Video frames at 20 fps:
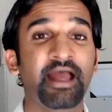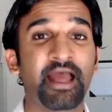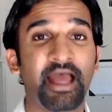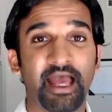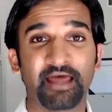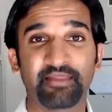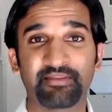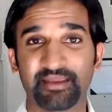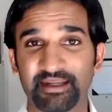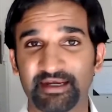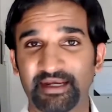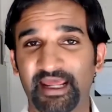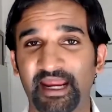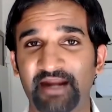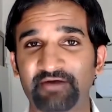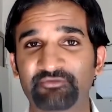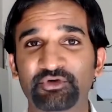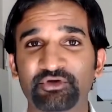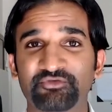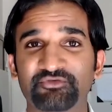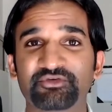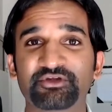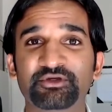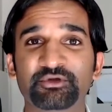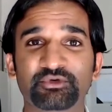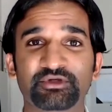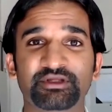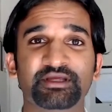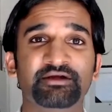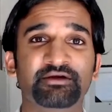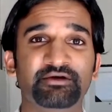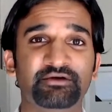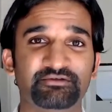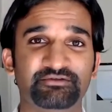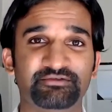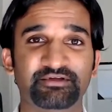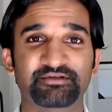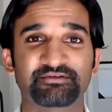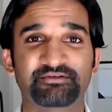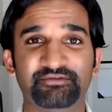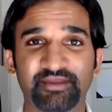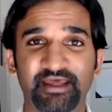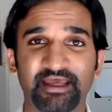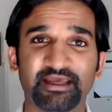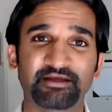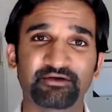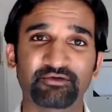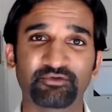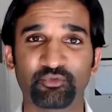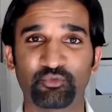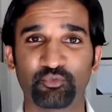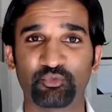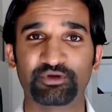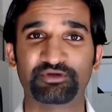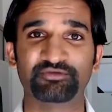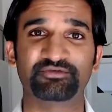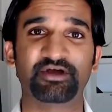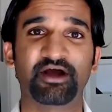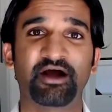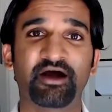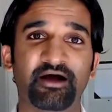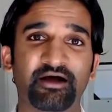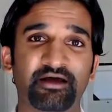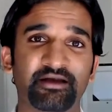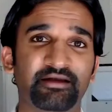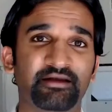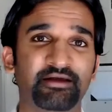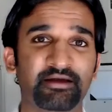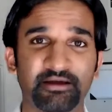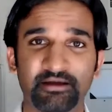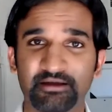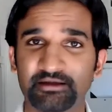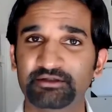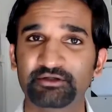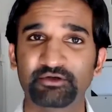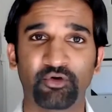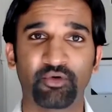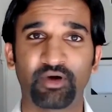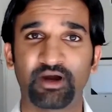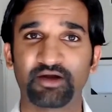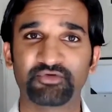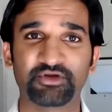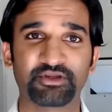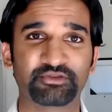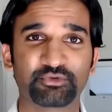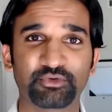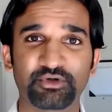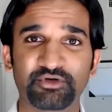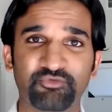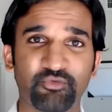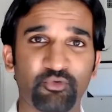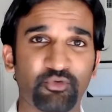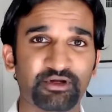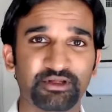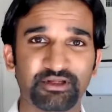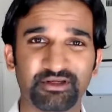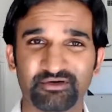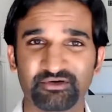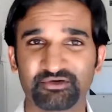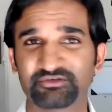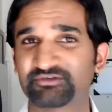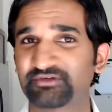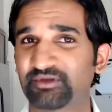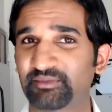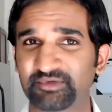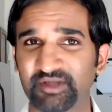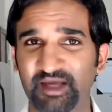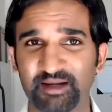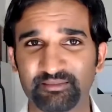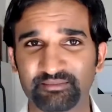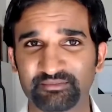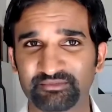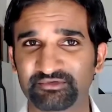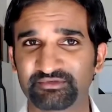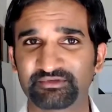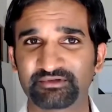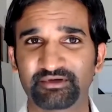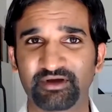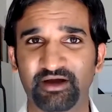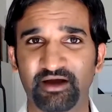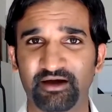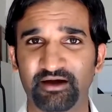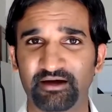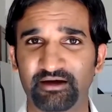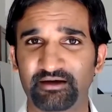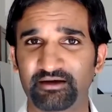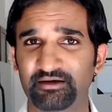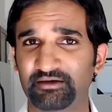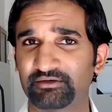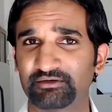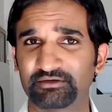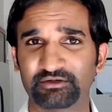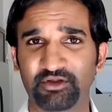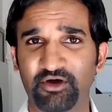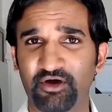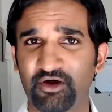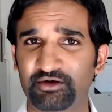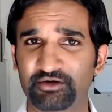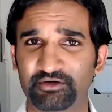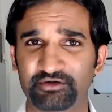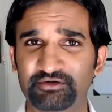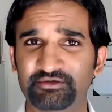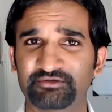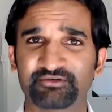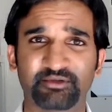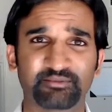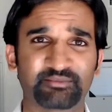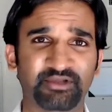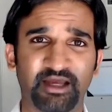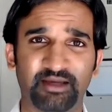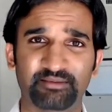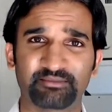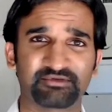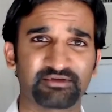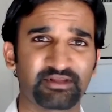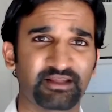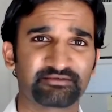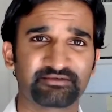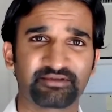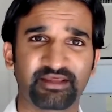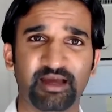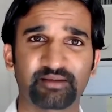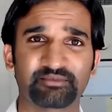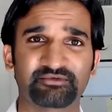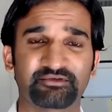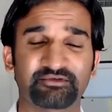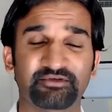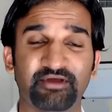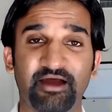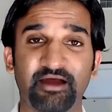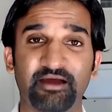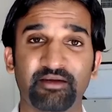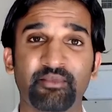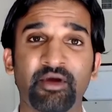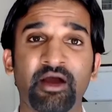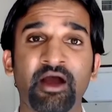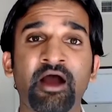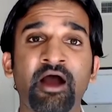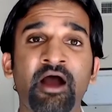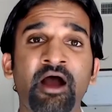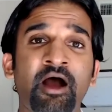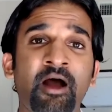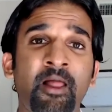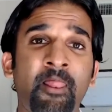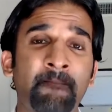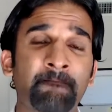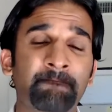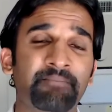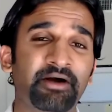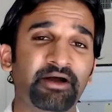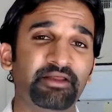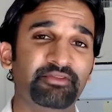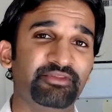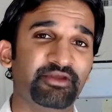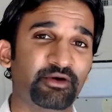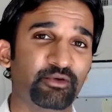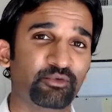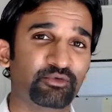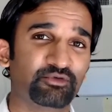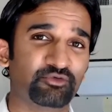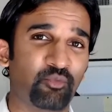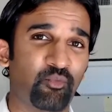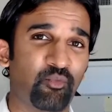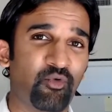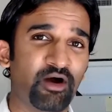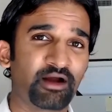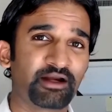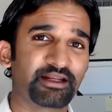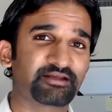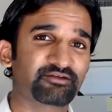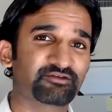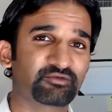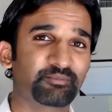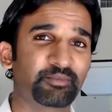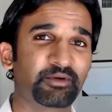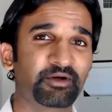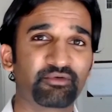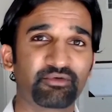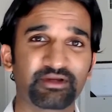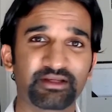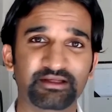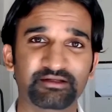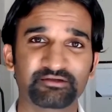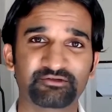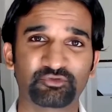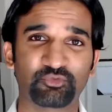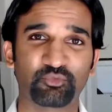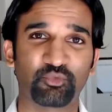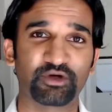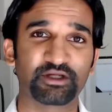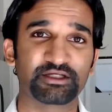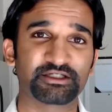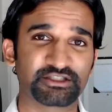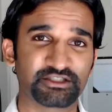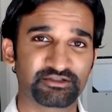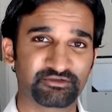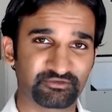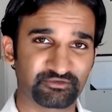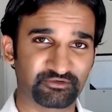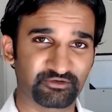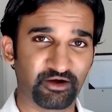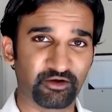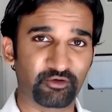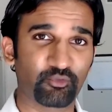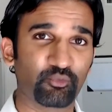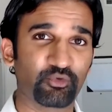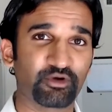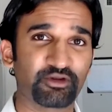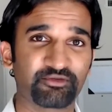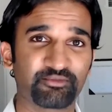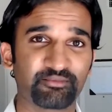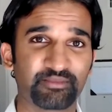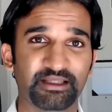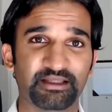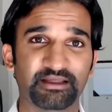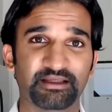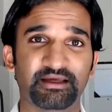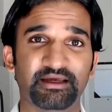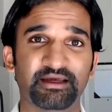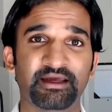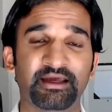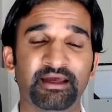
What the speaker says: And then every few years since then, we've gone, every 3, 4 years, sometimes longer, sometimes less gaps of time. But there was one experience which stuck with me